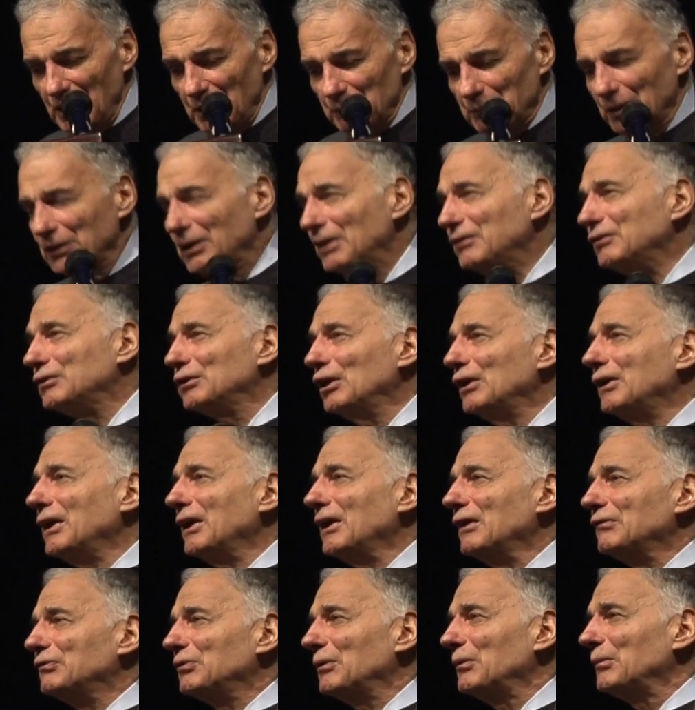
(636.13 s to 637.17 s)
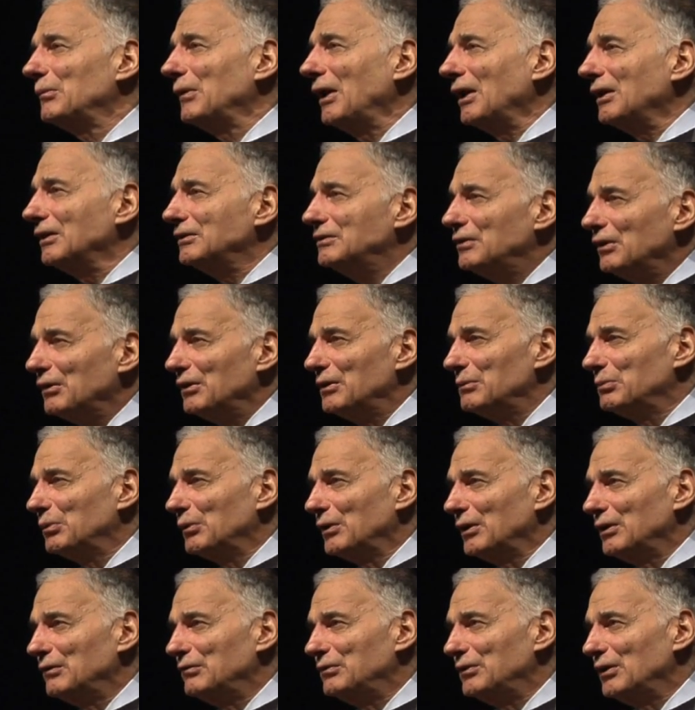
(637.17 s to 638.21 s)
But let's look at it from a monetary
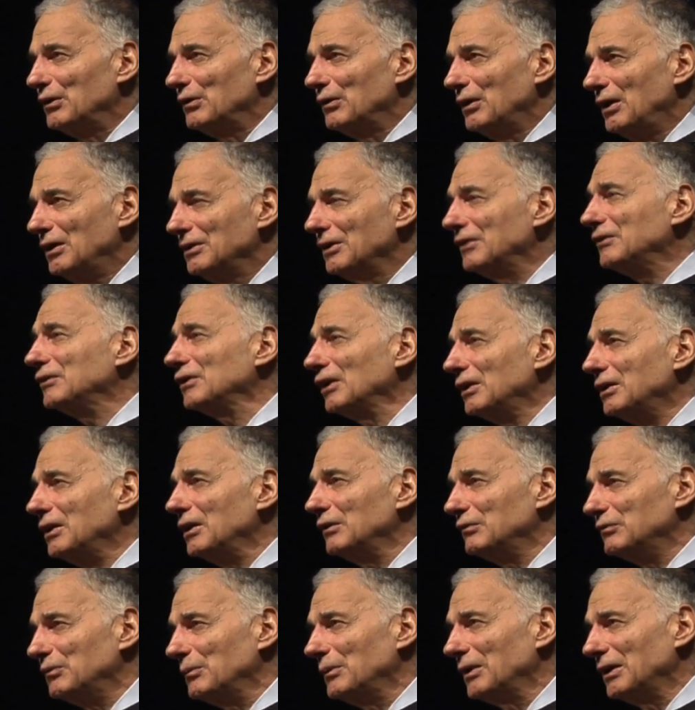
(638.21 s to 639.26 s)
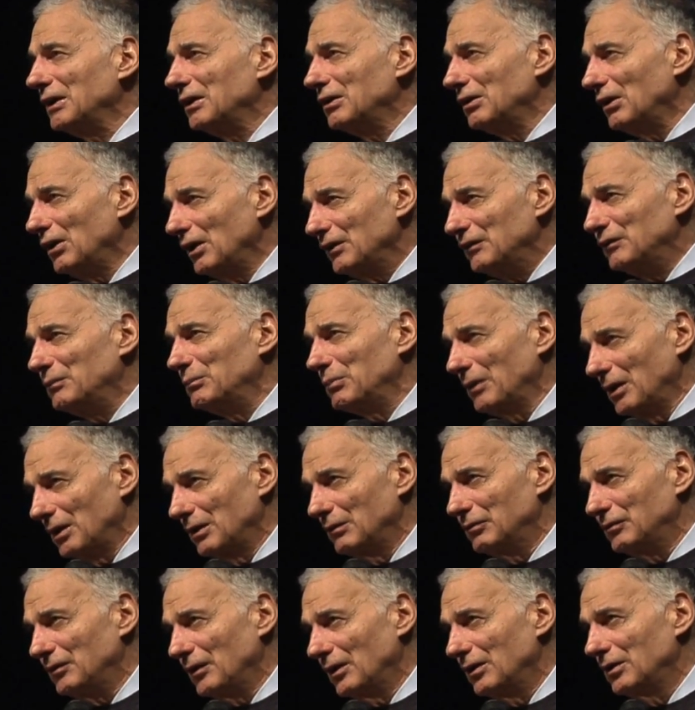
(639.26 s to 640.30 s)
point of view. Let's look at it from a
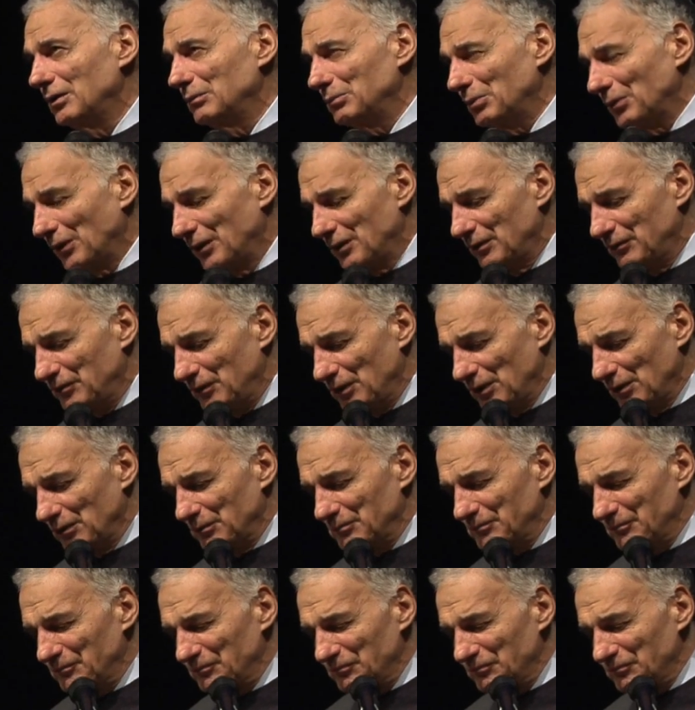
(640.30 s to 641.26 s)
cost-benefit point of view.